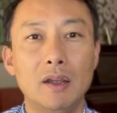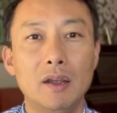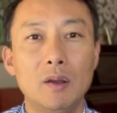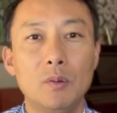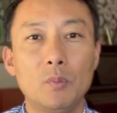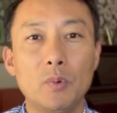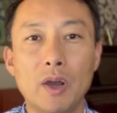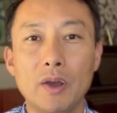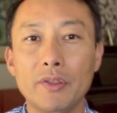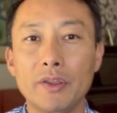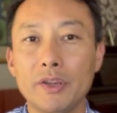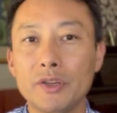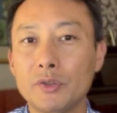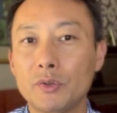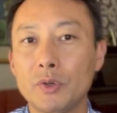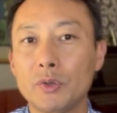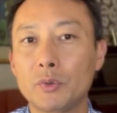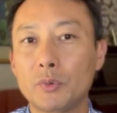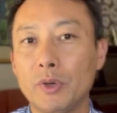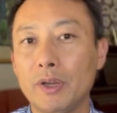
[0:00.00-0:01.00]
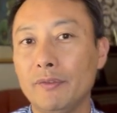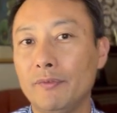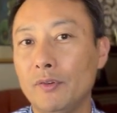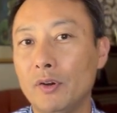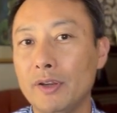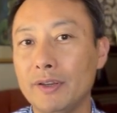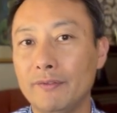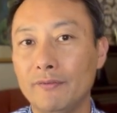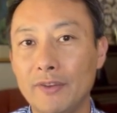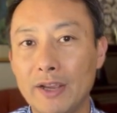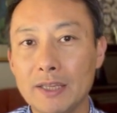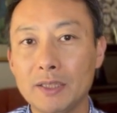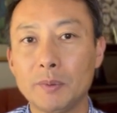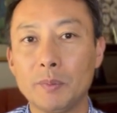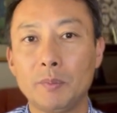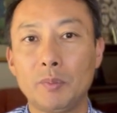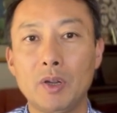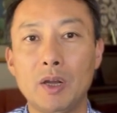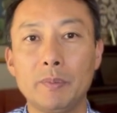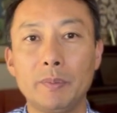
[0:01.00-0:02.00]
While the interest rate for an
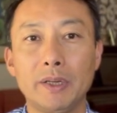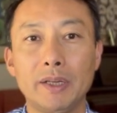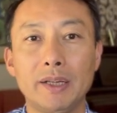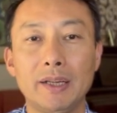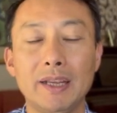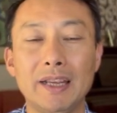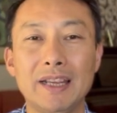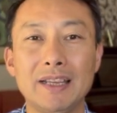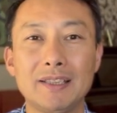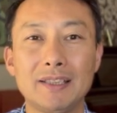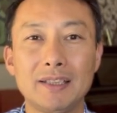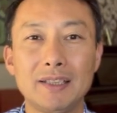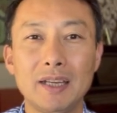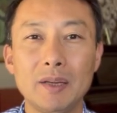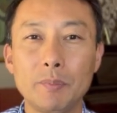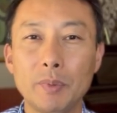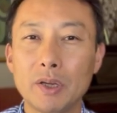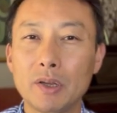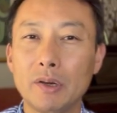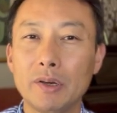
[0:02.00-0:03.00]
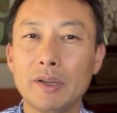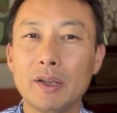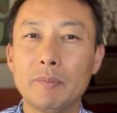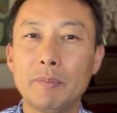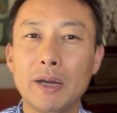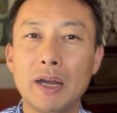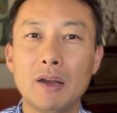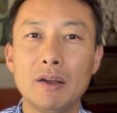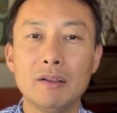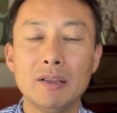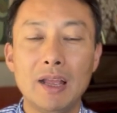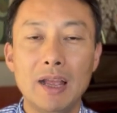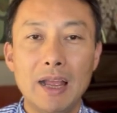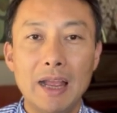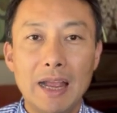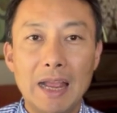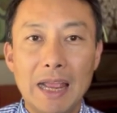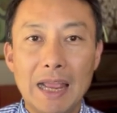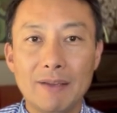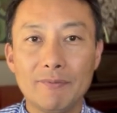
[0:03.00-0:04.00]
investment property is typically about
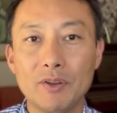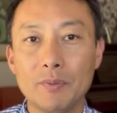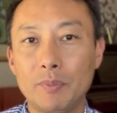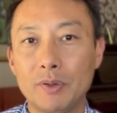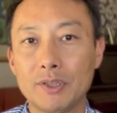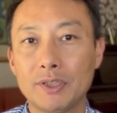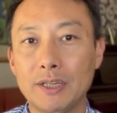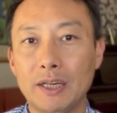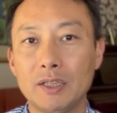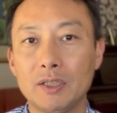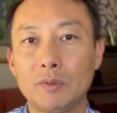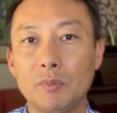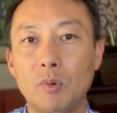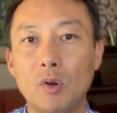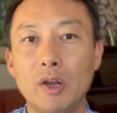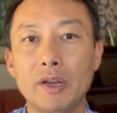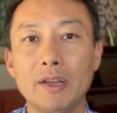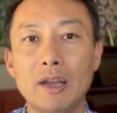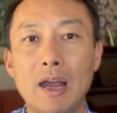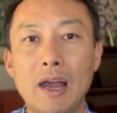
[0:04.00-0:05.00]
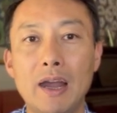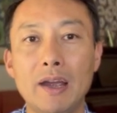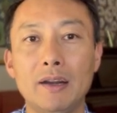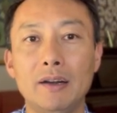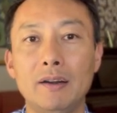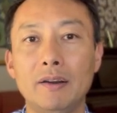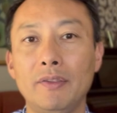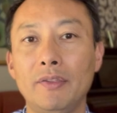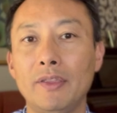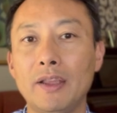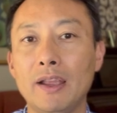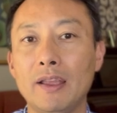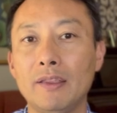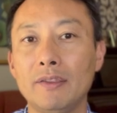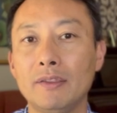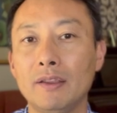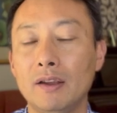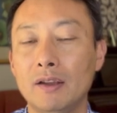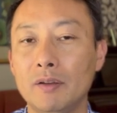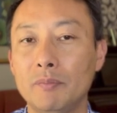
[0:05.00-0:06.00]
half a percentage point higher
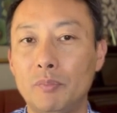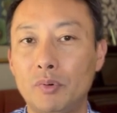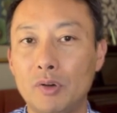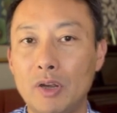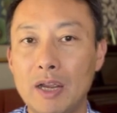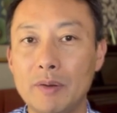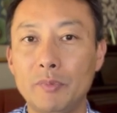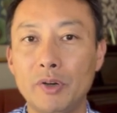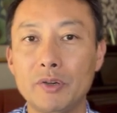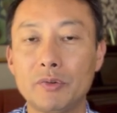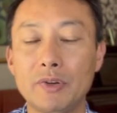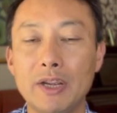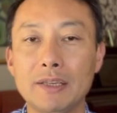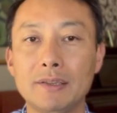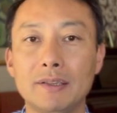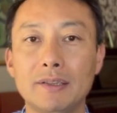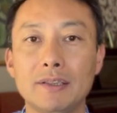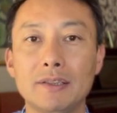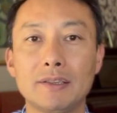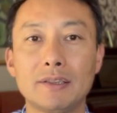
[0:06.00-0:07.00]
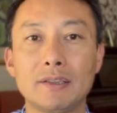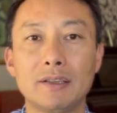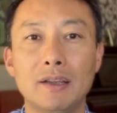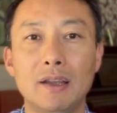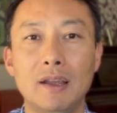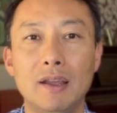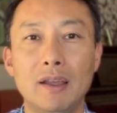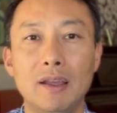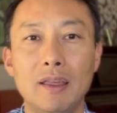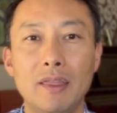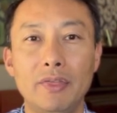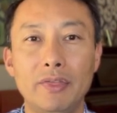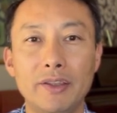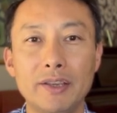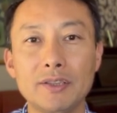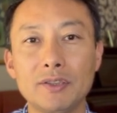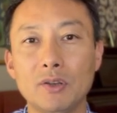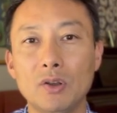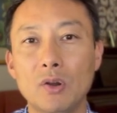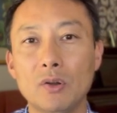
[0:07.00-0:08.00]
than a primary residence,
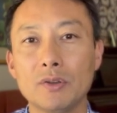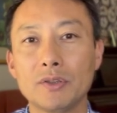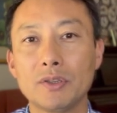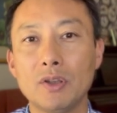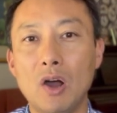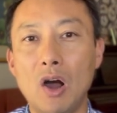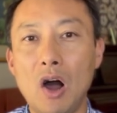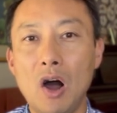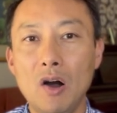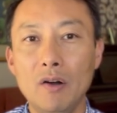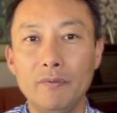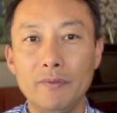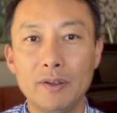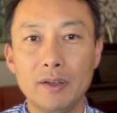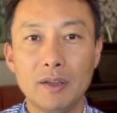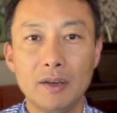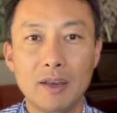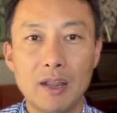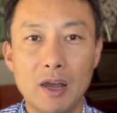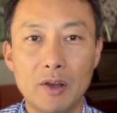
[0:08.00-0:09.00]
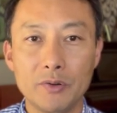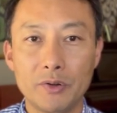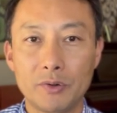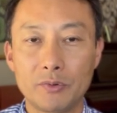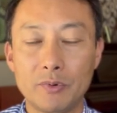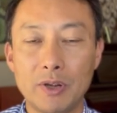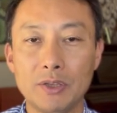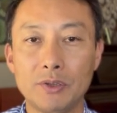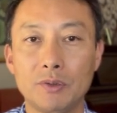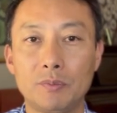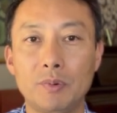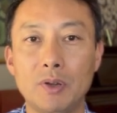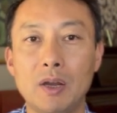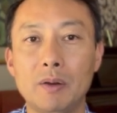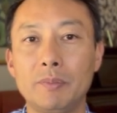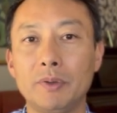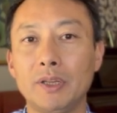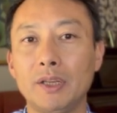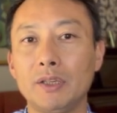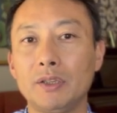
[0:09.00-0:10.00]
these loans often allow your rental
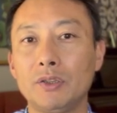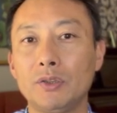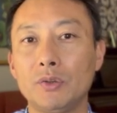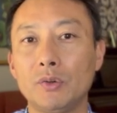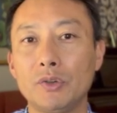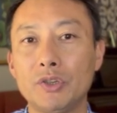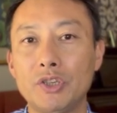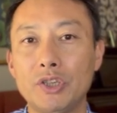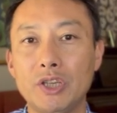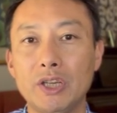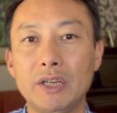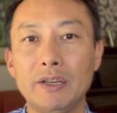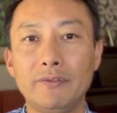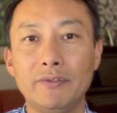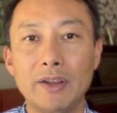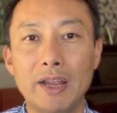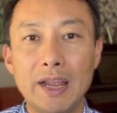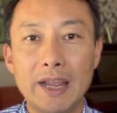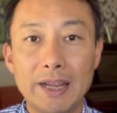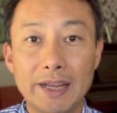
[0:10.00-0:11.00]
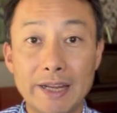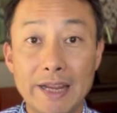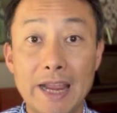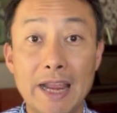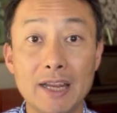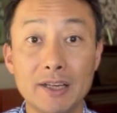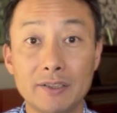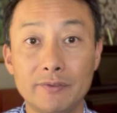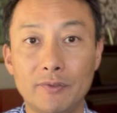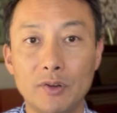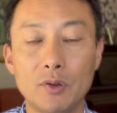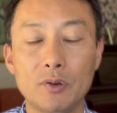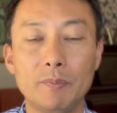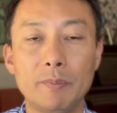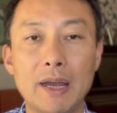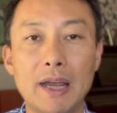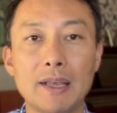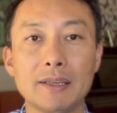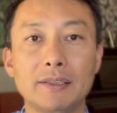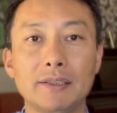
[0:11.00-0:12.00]
property to achieve cash flow
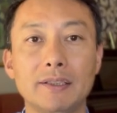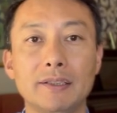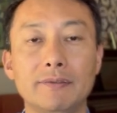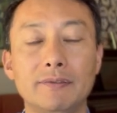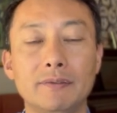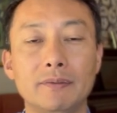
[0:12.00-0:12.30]
positive.